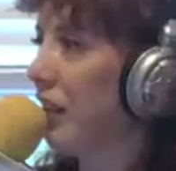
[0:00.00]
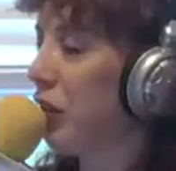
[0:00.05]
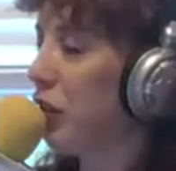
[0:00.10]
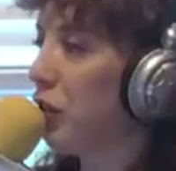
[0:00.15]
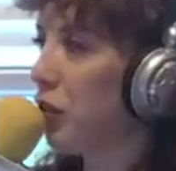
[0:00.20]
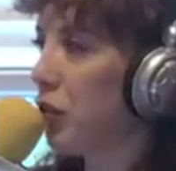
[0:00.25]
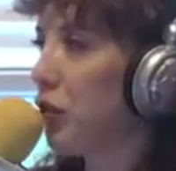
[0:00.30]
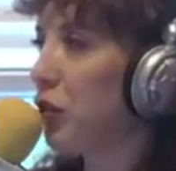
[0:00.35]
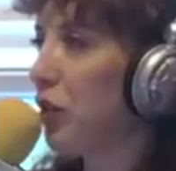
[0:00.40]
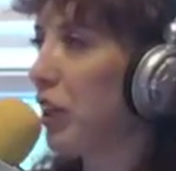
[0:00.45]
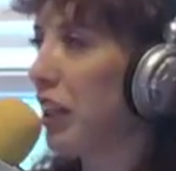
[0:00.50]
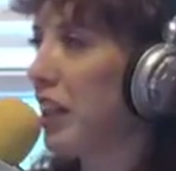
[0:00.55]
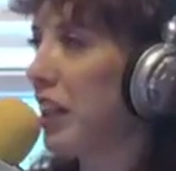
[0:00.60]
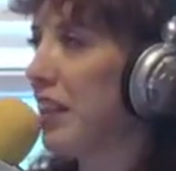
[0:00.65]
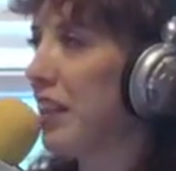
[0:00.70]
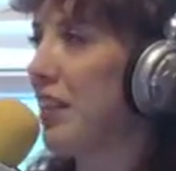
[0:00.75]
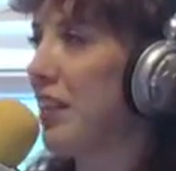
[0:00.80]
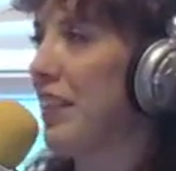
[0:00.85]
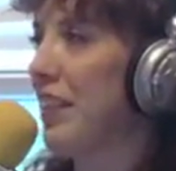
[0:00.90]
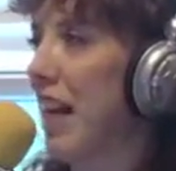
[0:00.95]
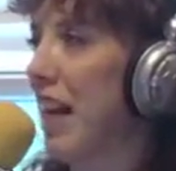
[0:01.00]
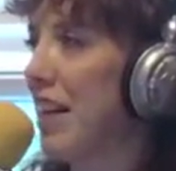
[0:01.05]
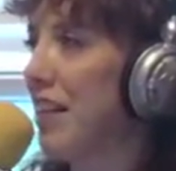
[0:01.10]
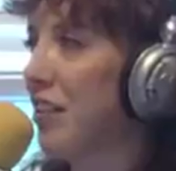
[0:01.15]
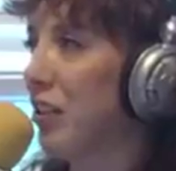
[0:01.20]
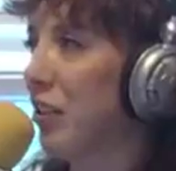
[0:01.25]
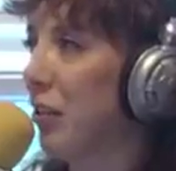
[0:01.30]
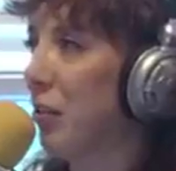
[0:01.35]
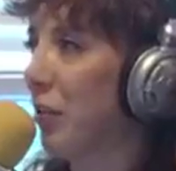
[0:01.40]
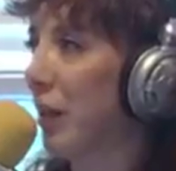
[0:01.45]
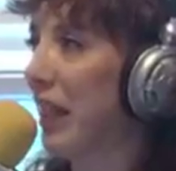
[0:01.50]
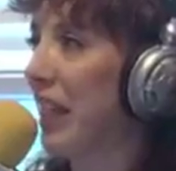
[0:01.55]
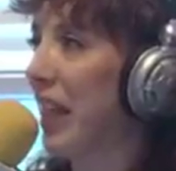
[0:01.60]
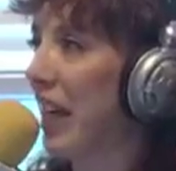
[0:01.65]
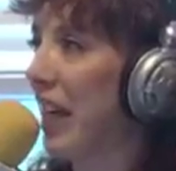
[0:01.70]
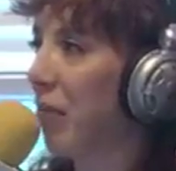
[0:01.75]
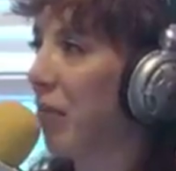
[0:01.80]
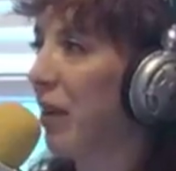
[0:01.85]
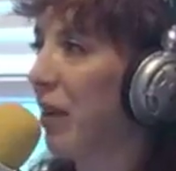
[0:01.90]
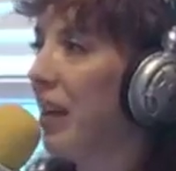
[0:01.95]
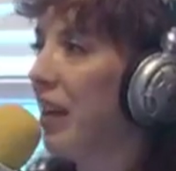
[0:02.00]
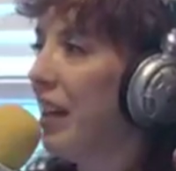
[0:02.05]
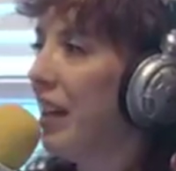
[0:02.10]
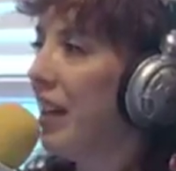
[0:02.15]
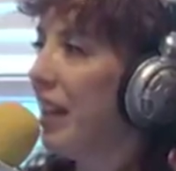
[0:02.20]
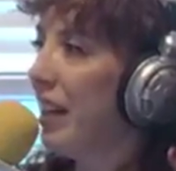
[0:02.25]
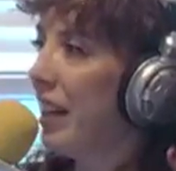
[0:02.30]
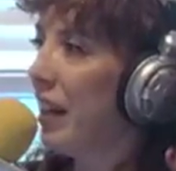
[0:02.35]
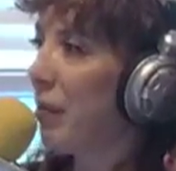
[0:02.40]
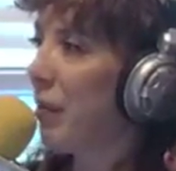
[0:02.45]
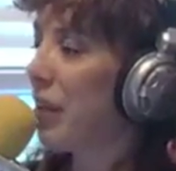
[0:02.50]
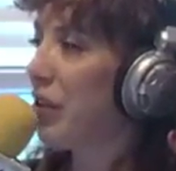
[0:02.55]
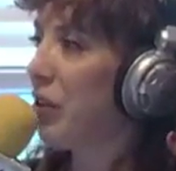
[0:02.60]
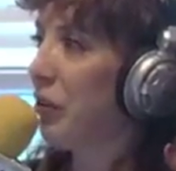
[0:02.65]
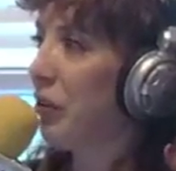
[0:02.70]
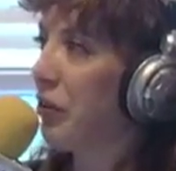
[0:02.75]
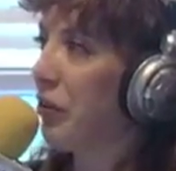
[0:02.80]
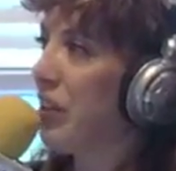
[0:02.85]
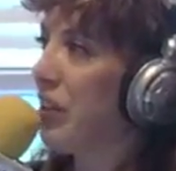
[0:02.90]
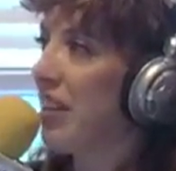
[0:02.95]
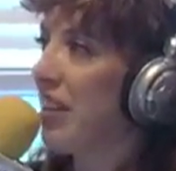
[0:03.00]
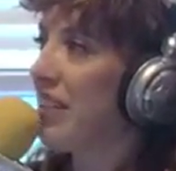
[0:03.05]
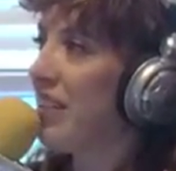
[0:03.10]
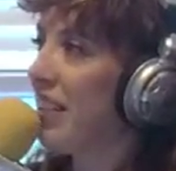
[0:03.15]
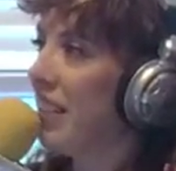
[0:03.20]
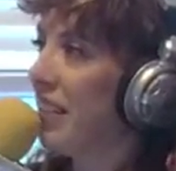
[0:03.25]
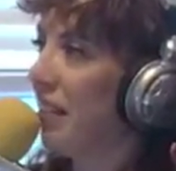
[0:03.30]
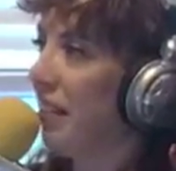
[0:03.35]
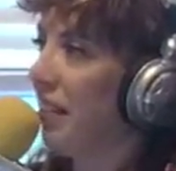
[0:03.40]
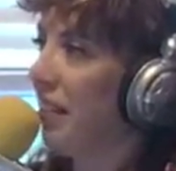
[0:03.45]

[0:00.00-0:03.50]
Do you still get that sense, or am I too sensitive